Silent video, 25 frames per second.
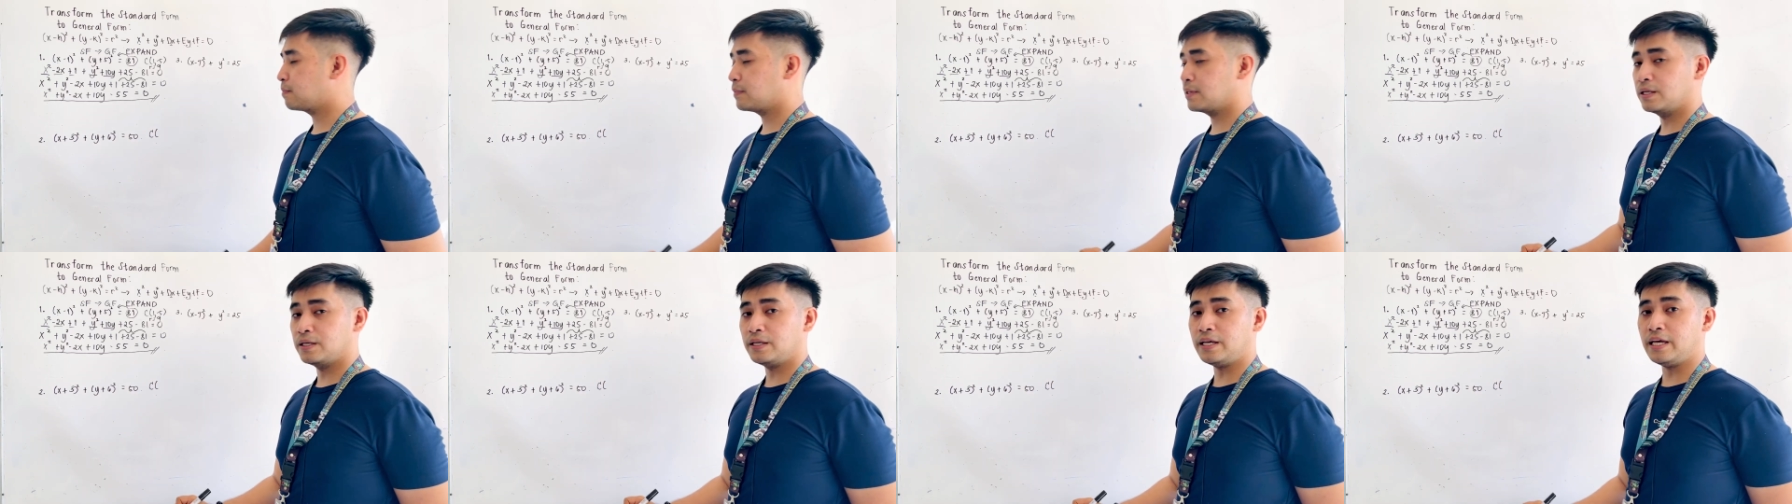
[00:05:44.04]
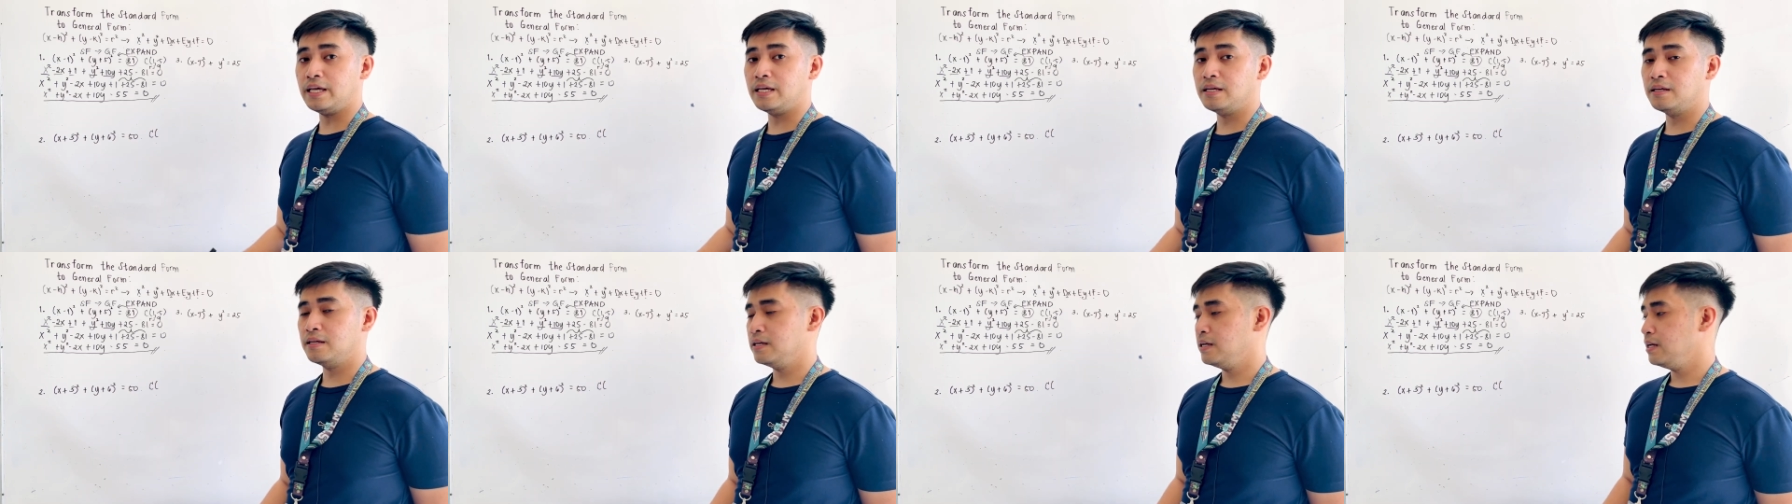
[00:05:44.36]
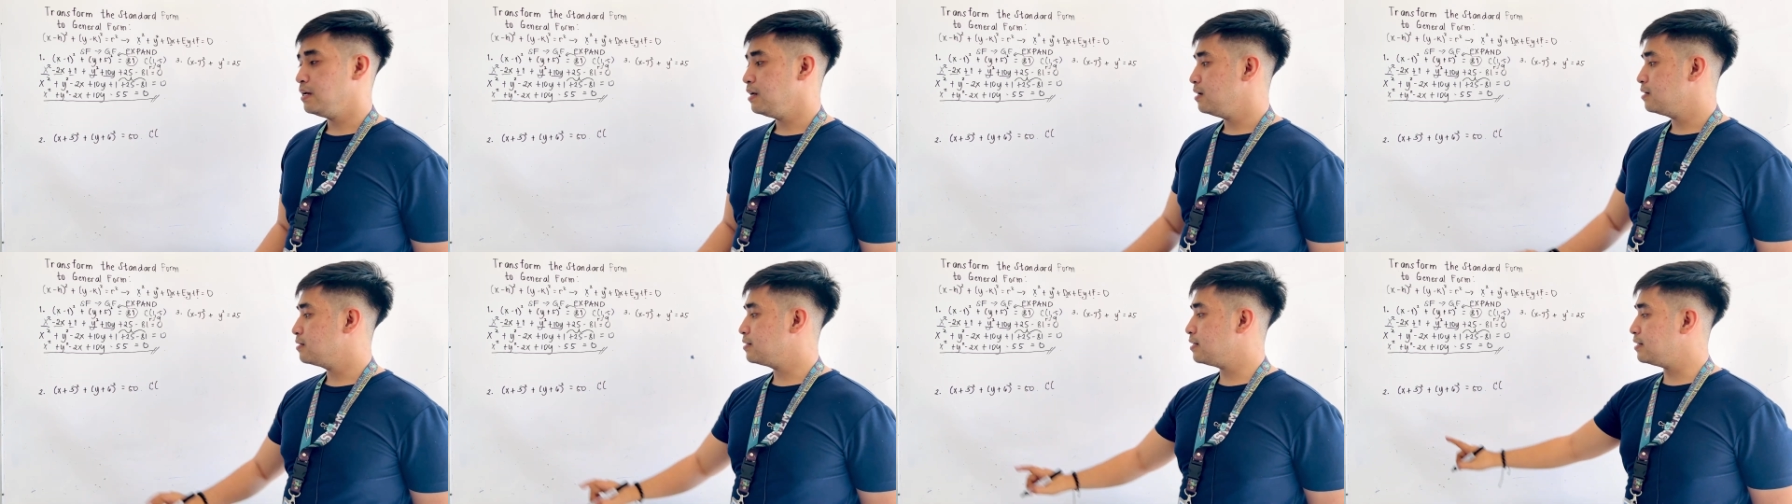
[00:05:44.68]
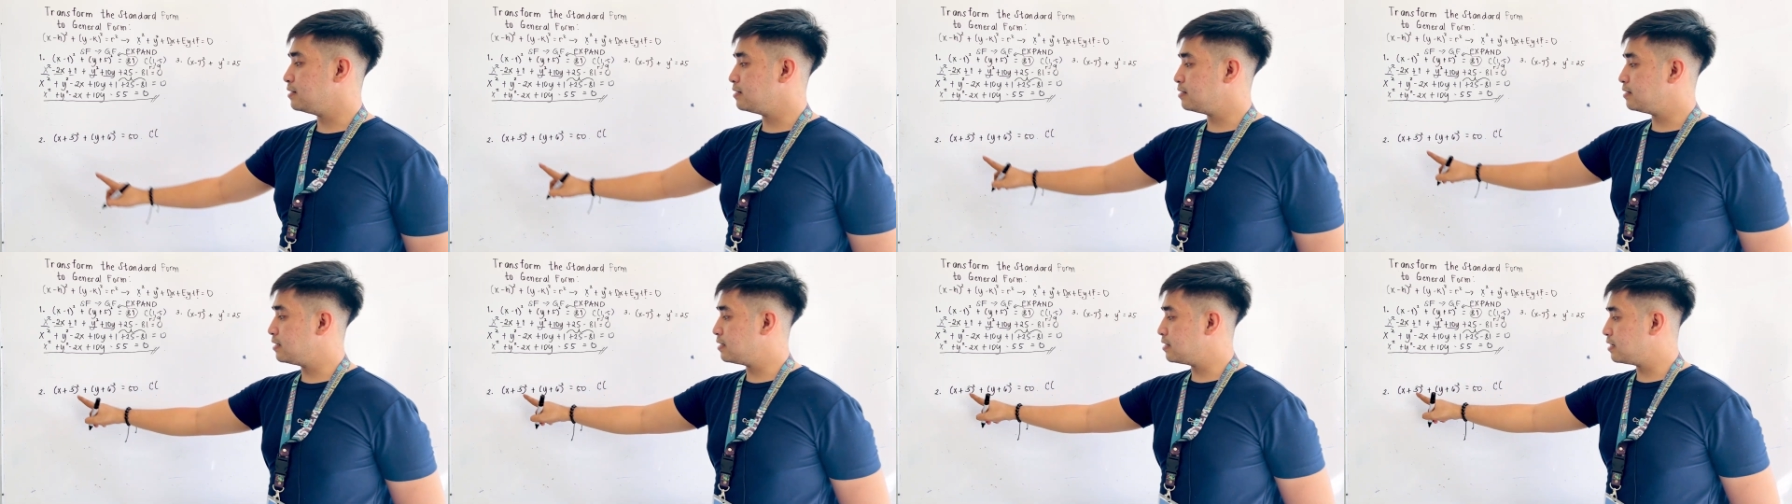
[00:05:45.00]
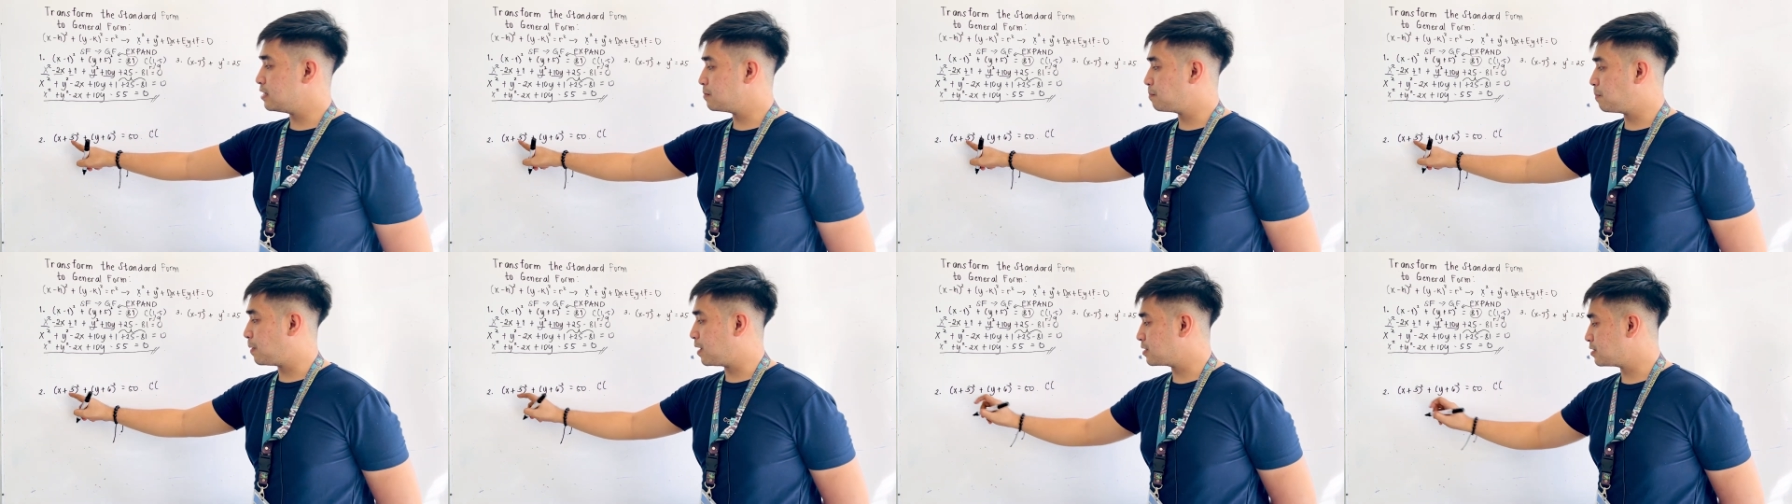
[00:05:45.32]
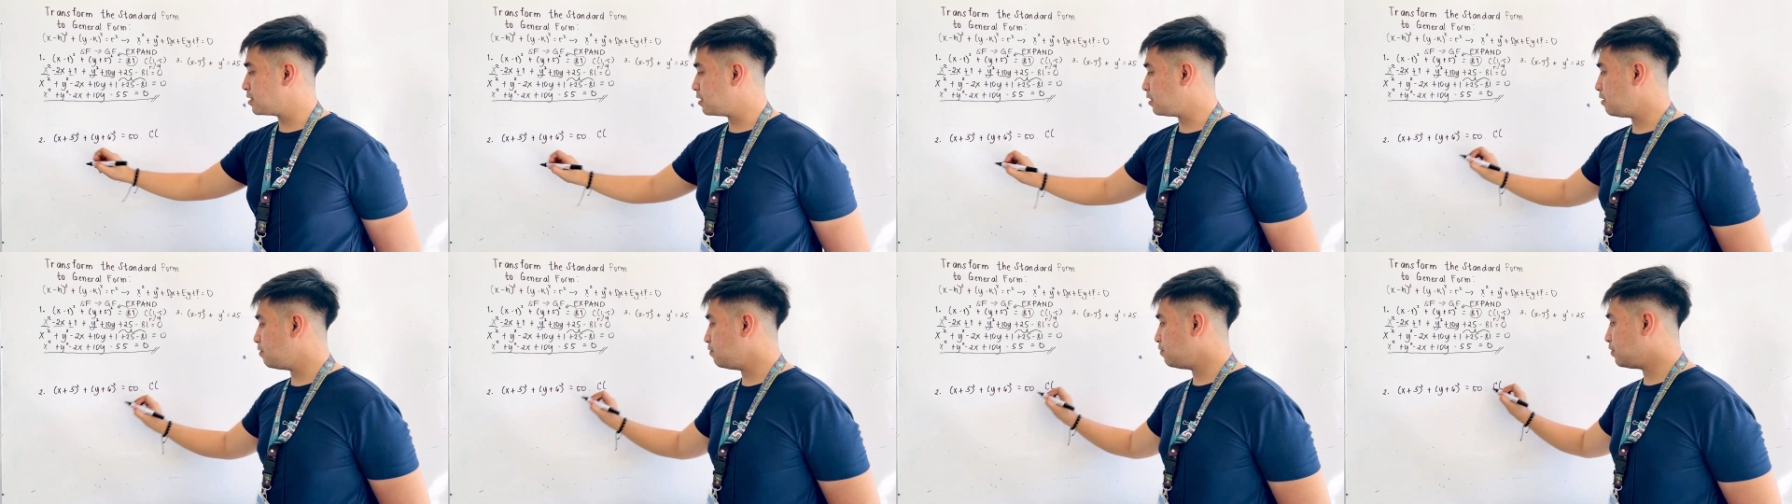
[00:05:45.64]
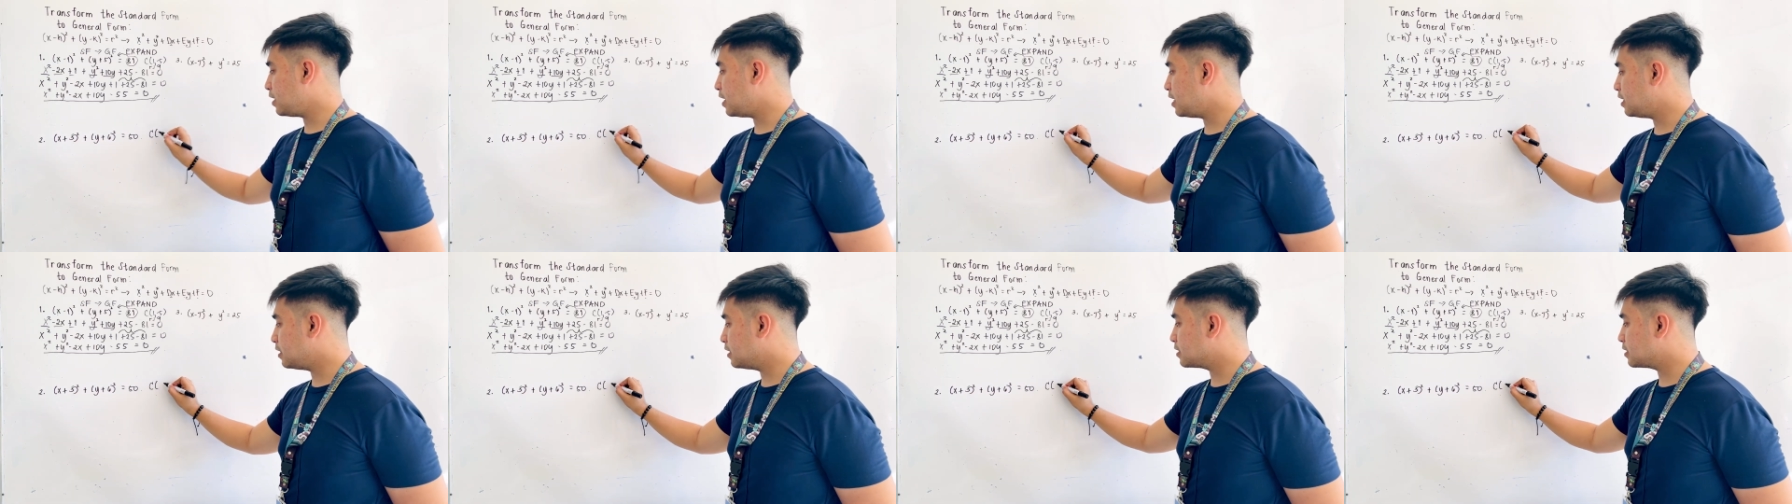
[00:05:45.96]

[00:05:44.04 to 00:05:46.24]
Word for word: Okay, since this is positive 3,